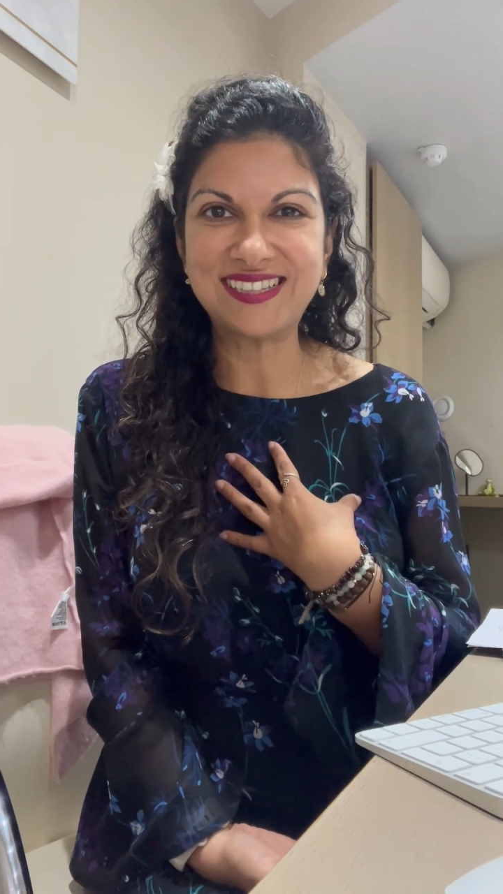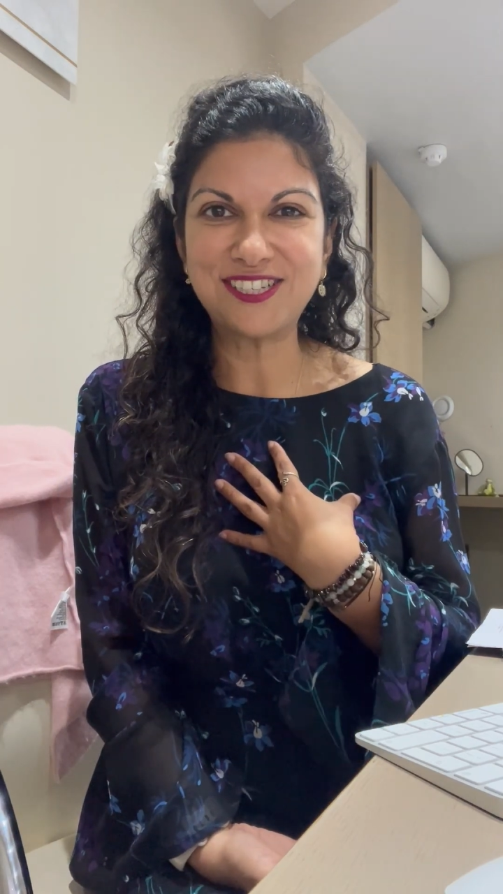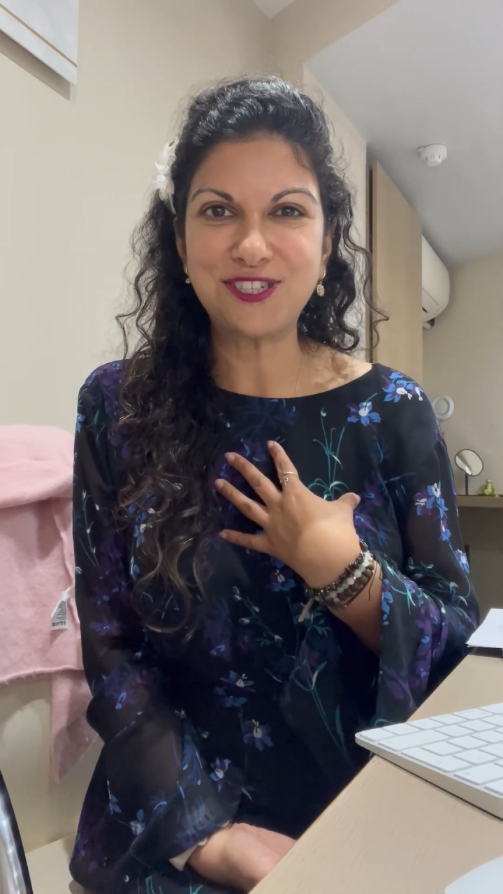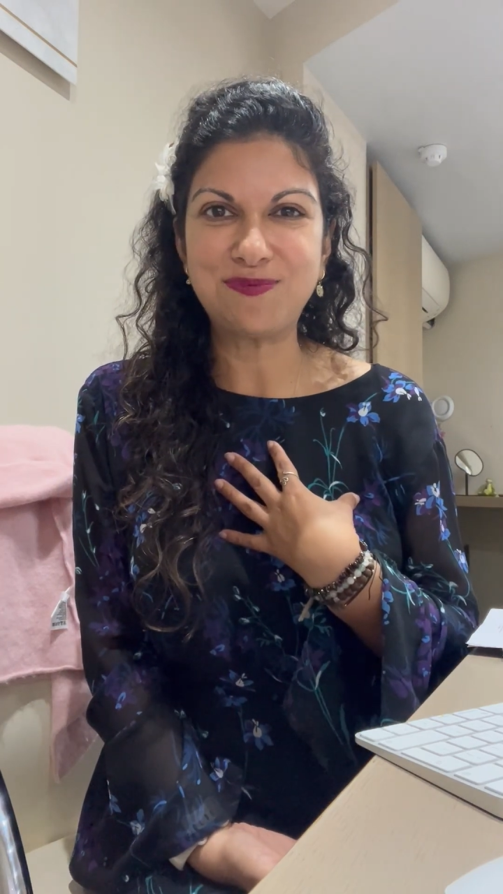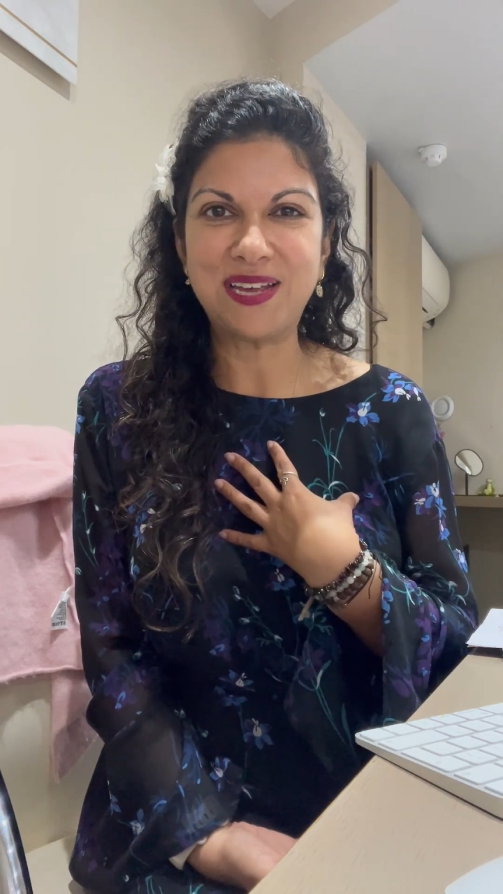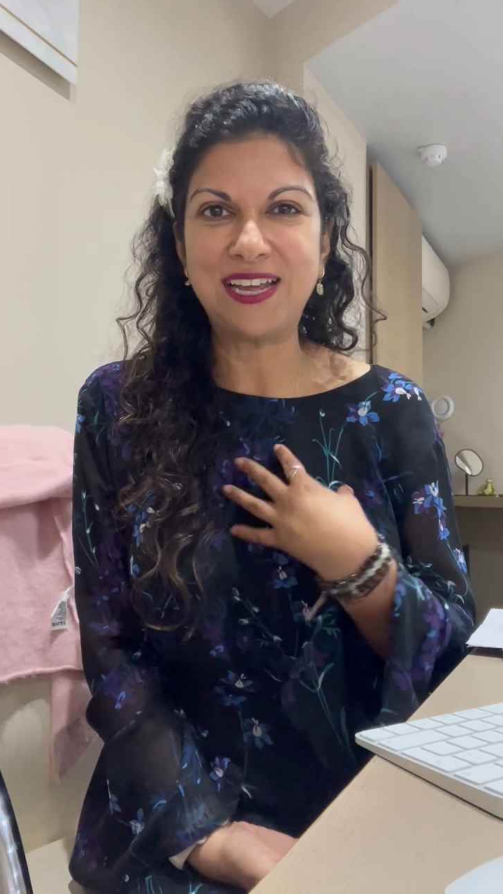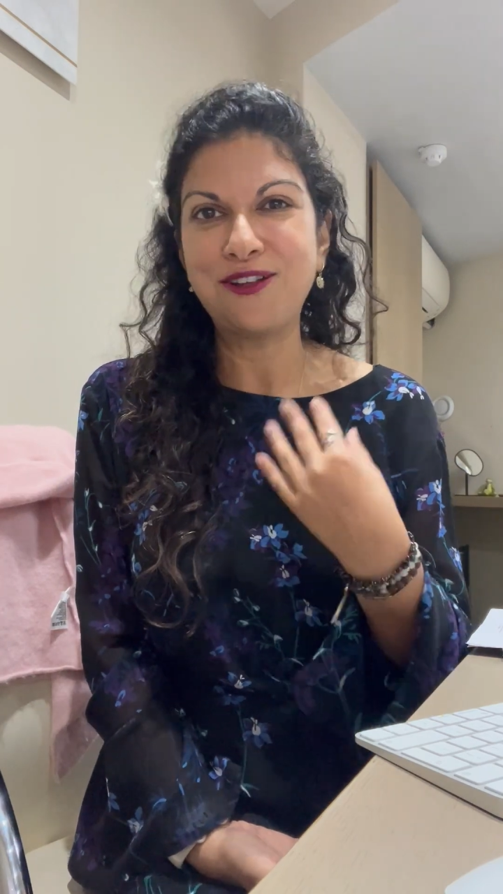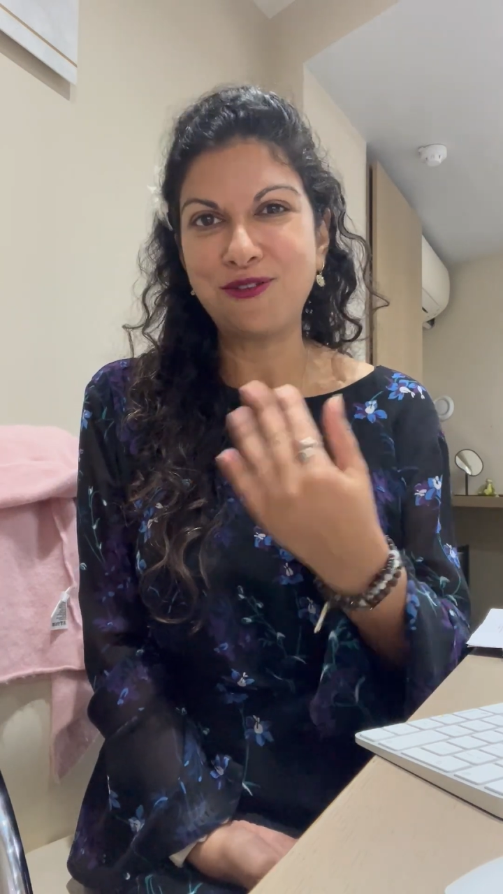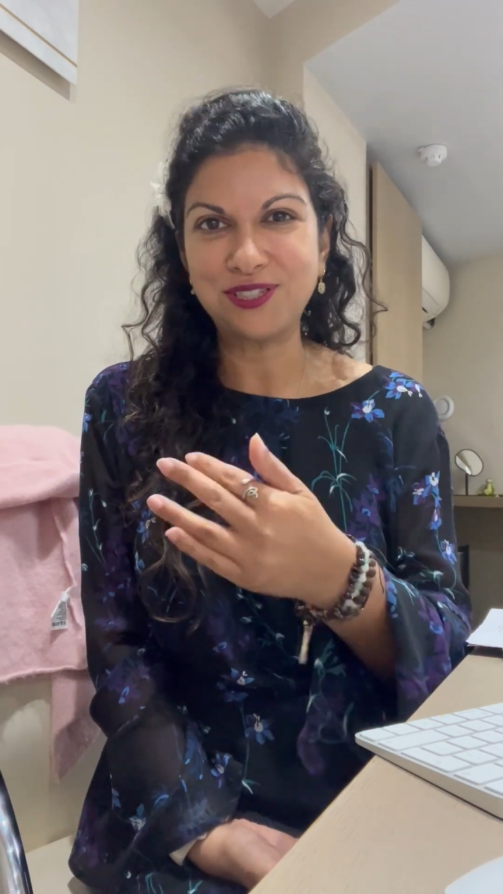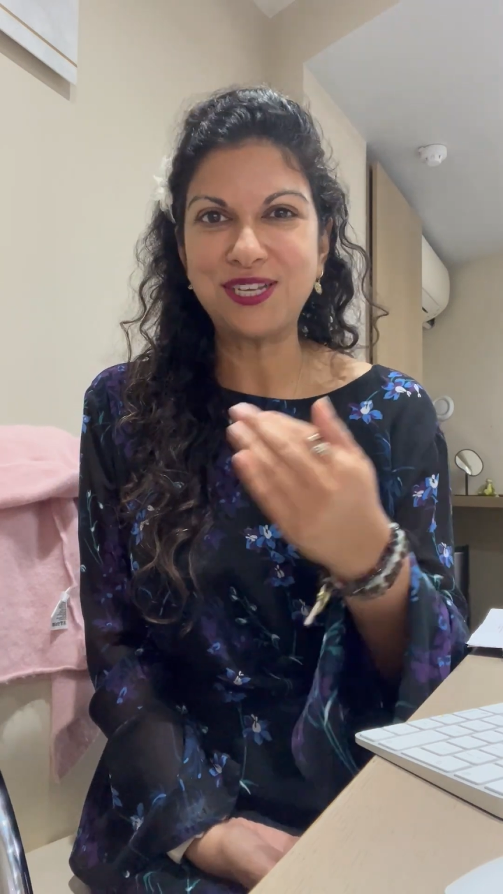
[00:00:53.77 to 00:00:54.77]
this should be
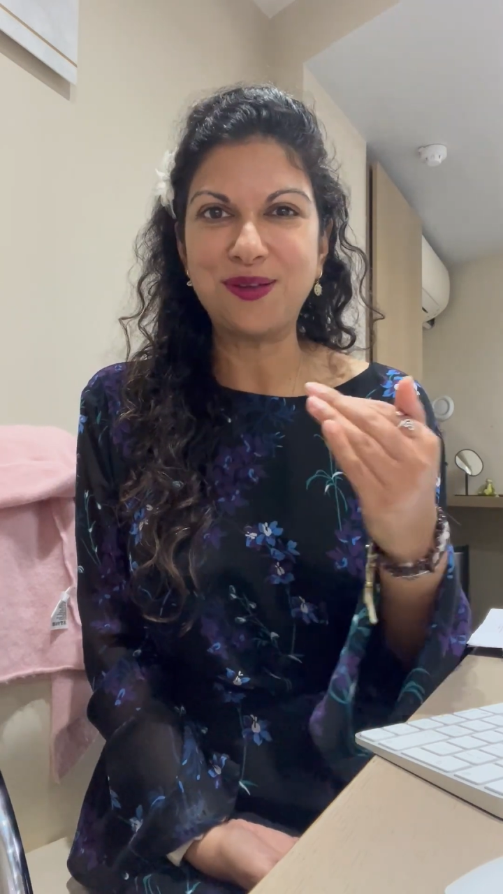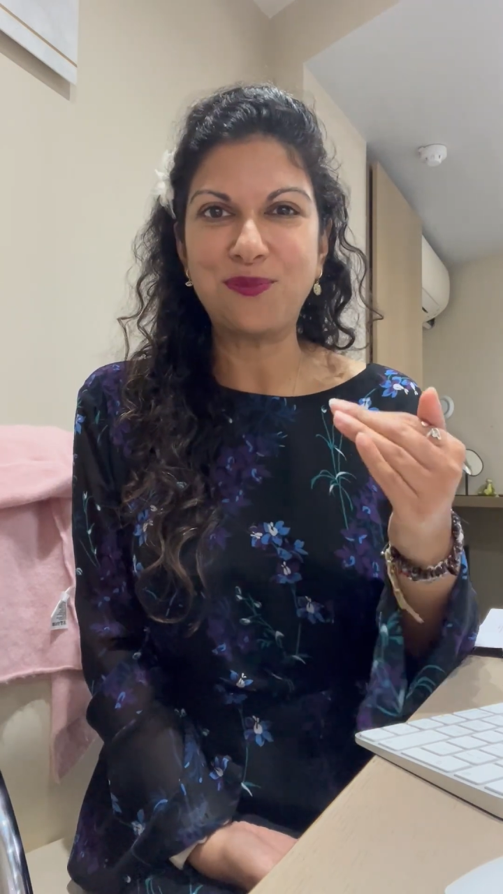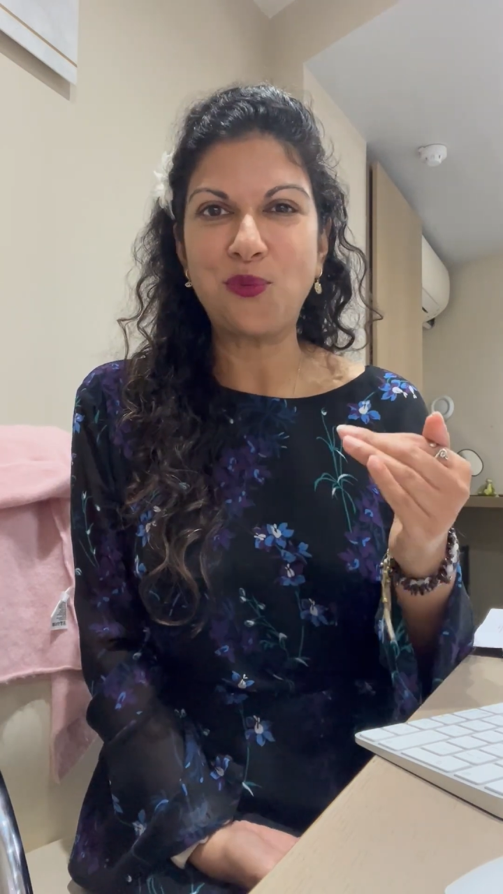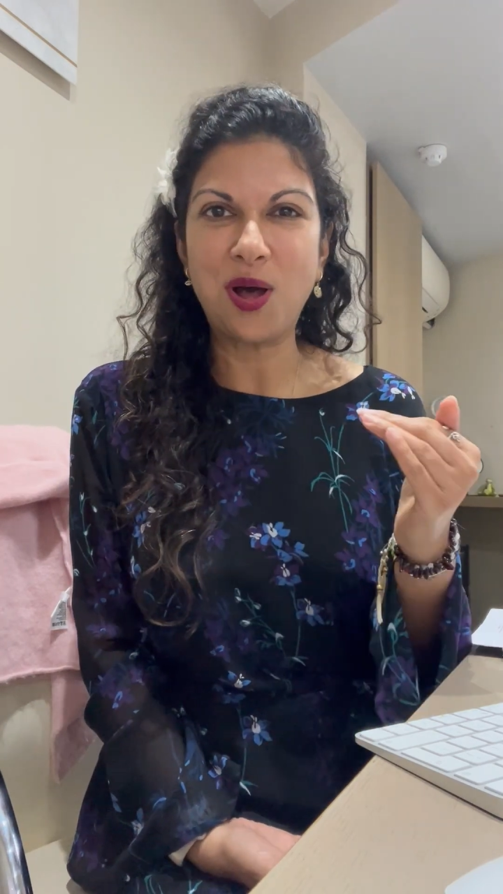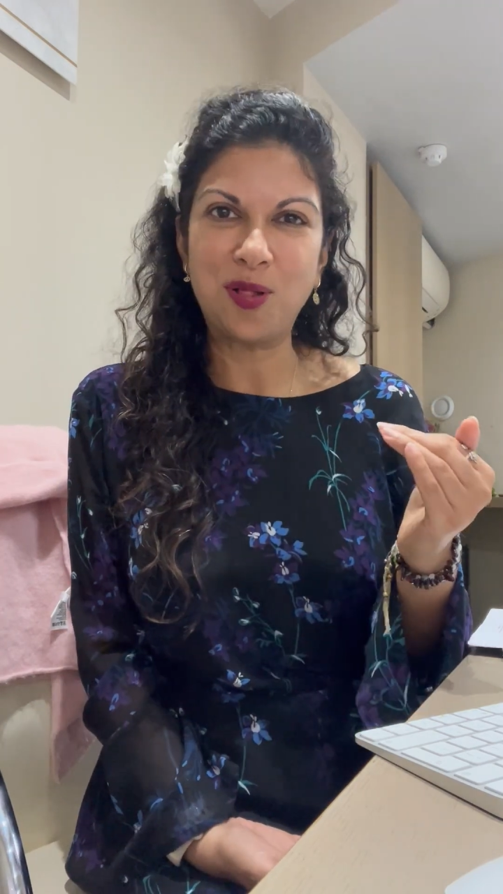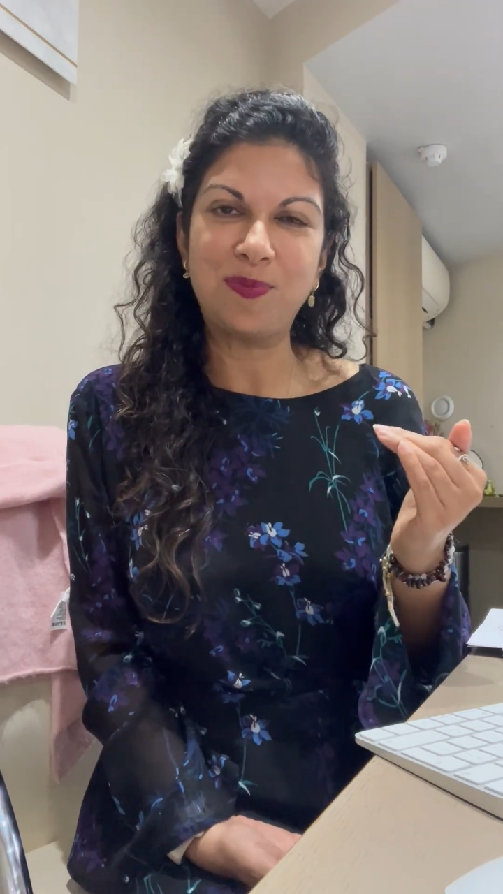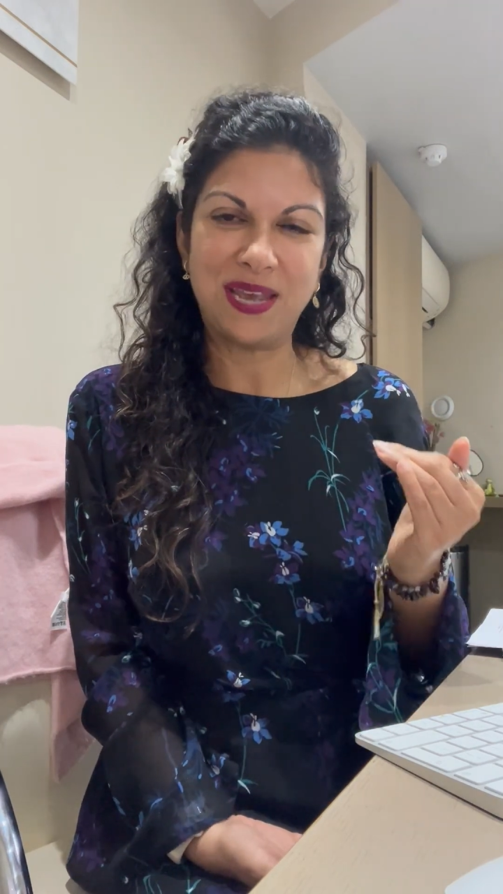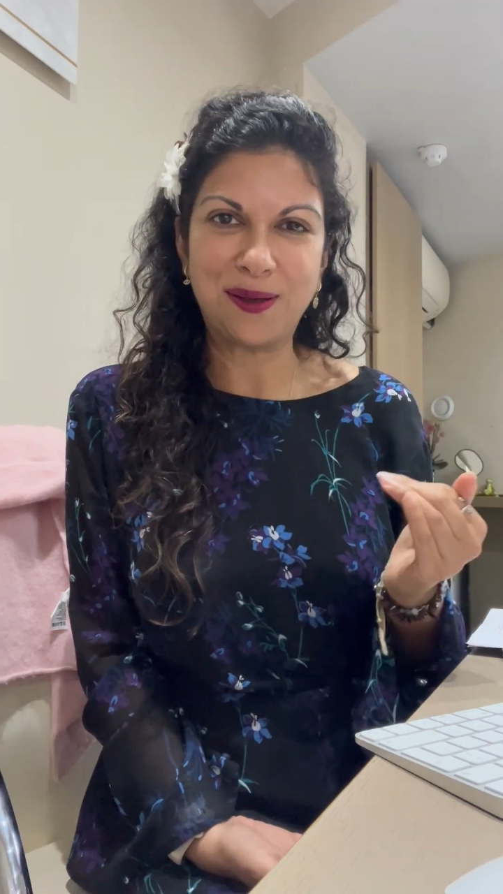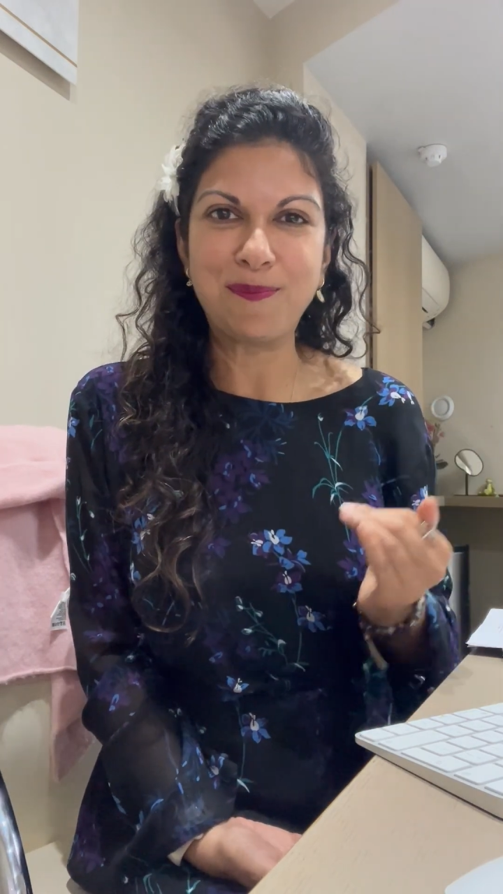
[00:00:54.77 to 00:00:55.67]
long term while being